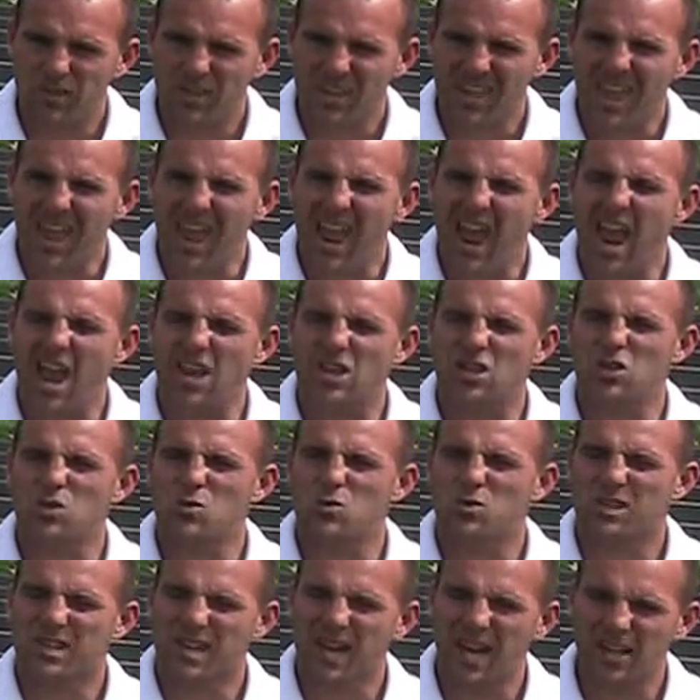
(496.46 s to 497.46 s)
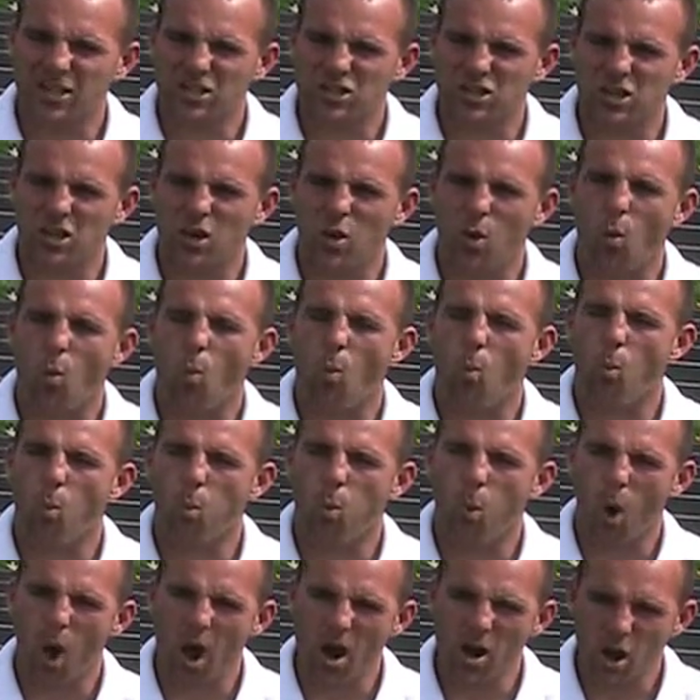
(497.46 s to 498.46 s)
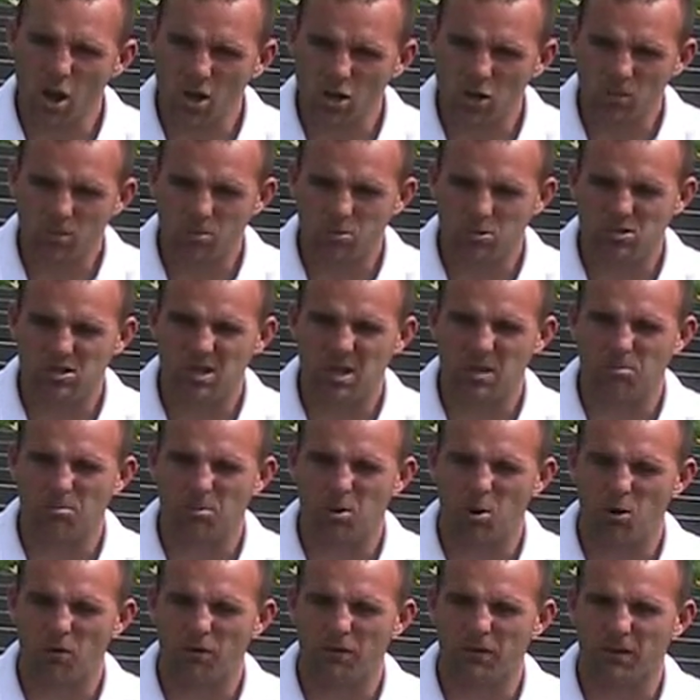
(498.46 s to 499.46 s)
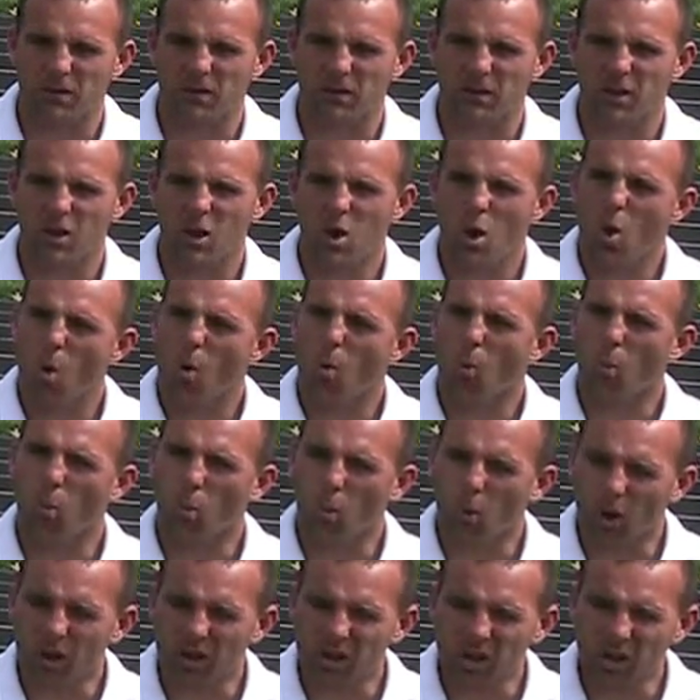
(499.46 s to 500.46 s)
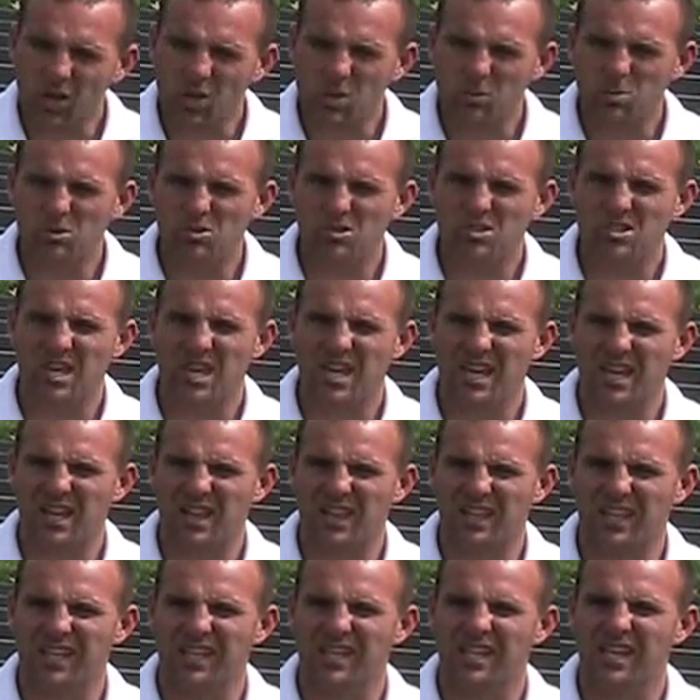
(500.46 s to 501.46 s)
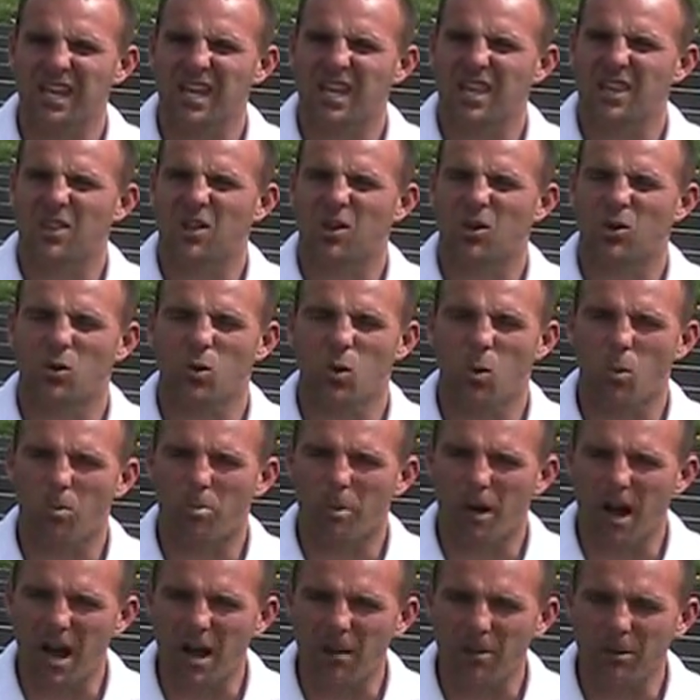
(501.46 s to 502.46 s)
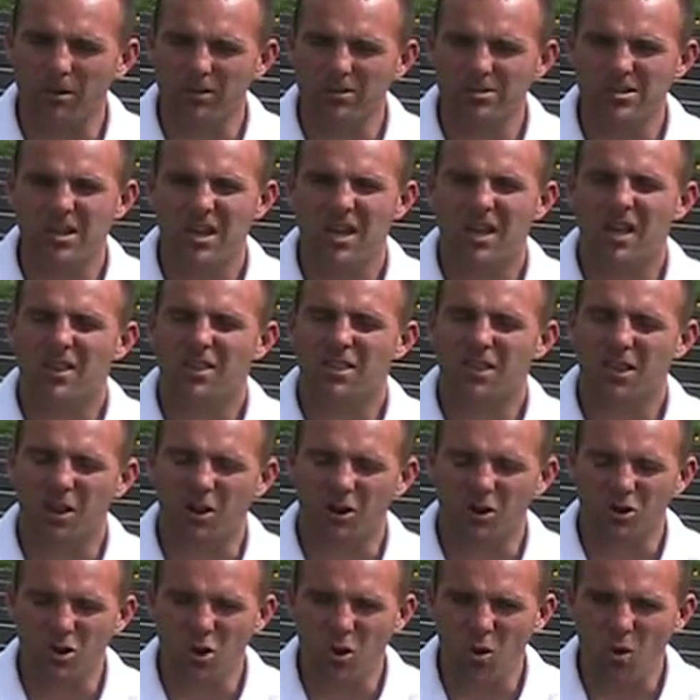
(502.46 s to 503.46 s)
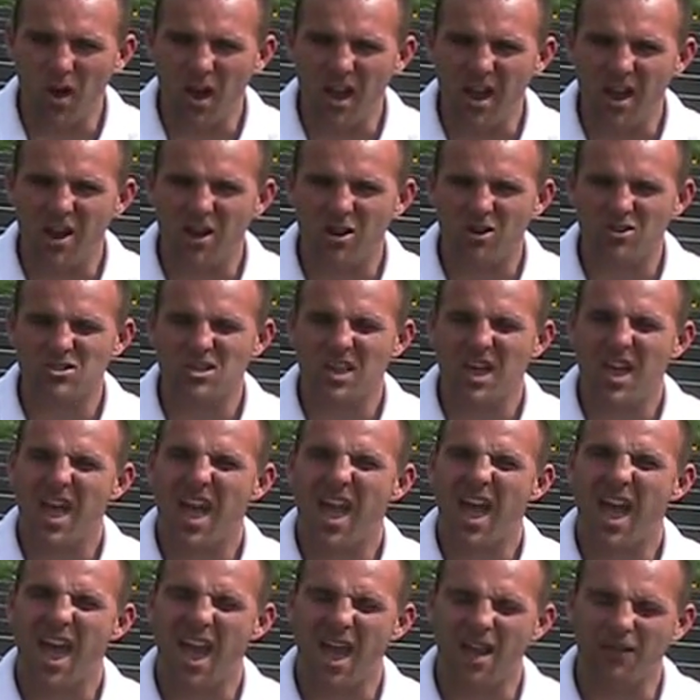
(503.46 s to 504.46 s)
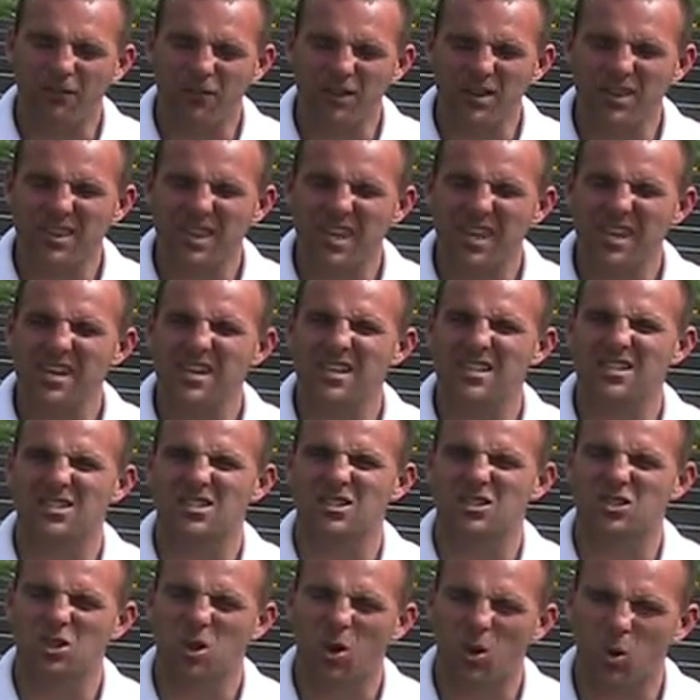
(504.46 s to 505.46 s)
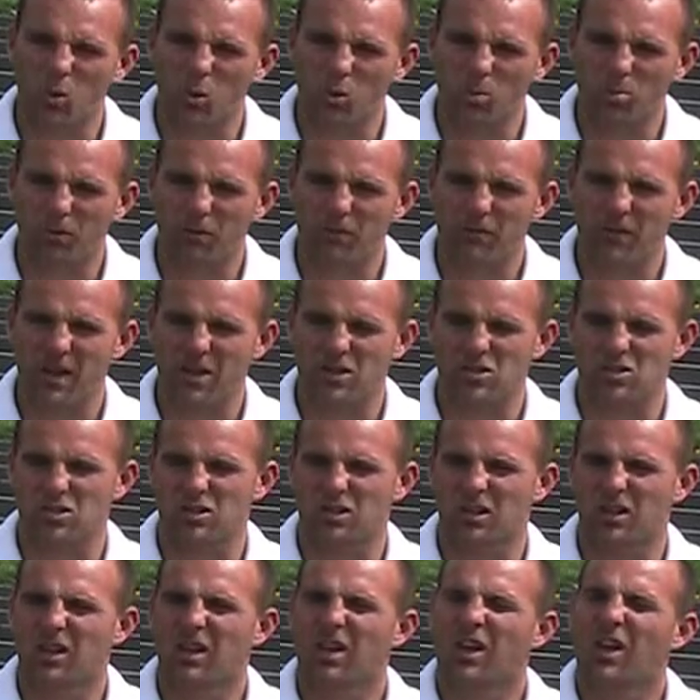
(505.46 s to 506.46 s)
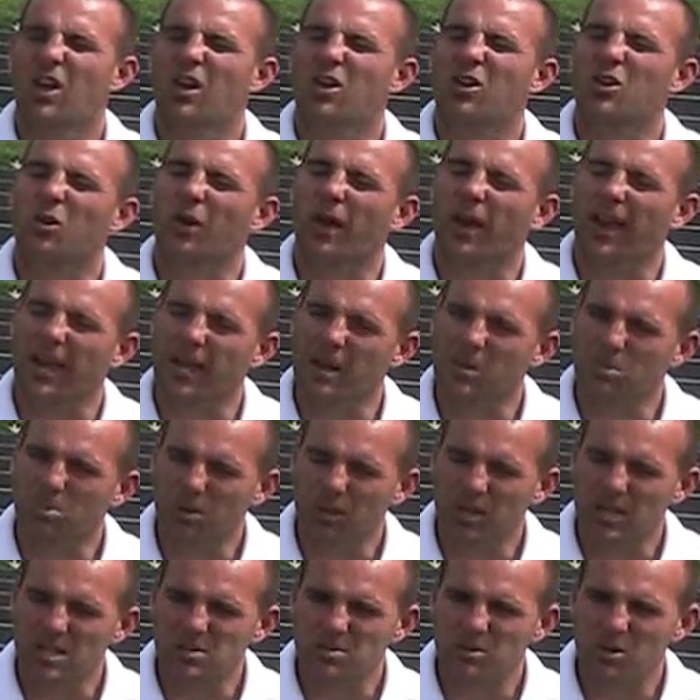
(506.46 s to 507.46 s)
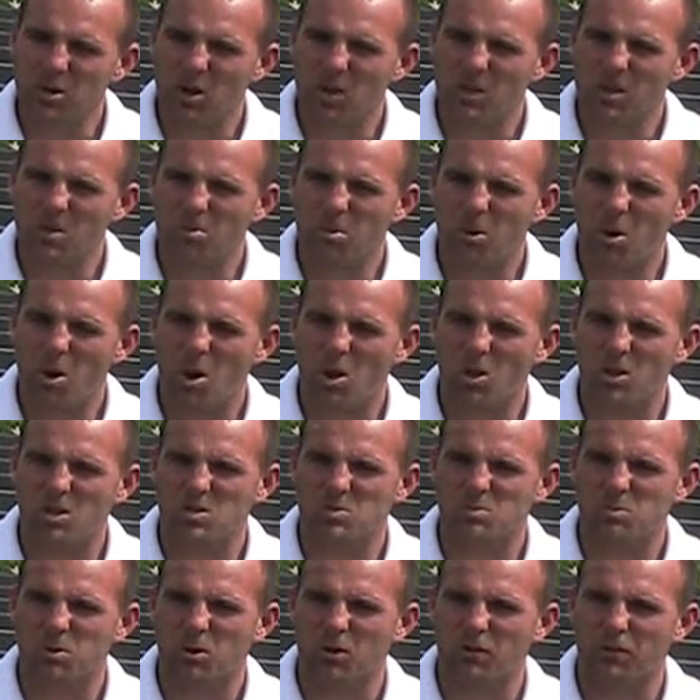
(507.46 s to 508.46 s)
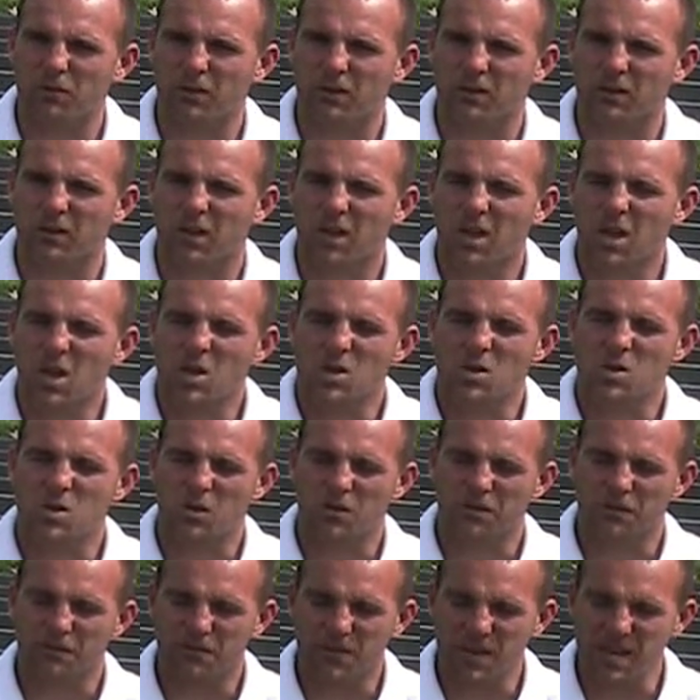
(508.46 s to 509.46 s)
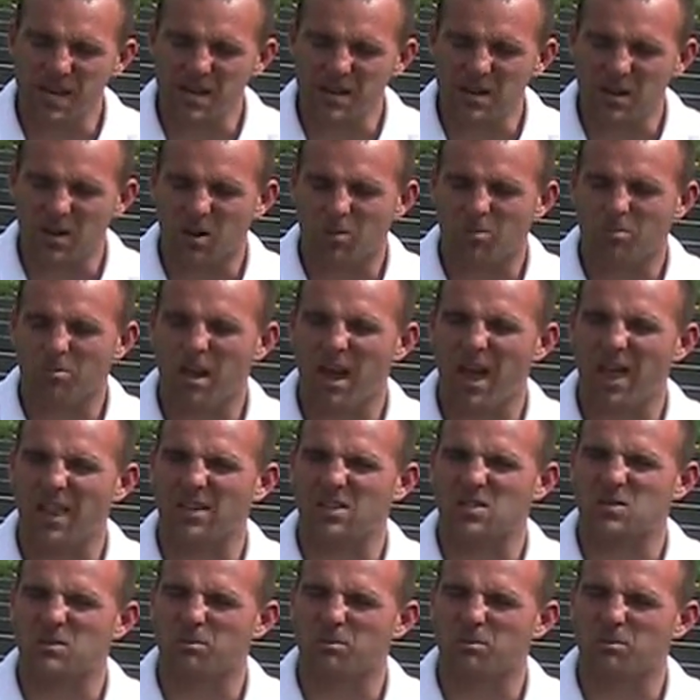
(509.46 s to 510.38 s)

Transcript: Every time the shot is taken, it is directly at you, and you catch it 100% perfect, 100% clean. There are no bobbles, there are no errors. Everything is in total perfection.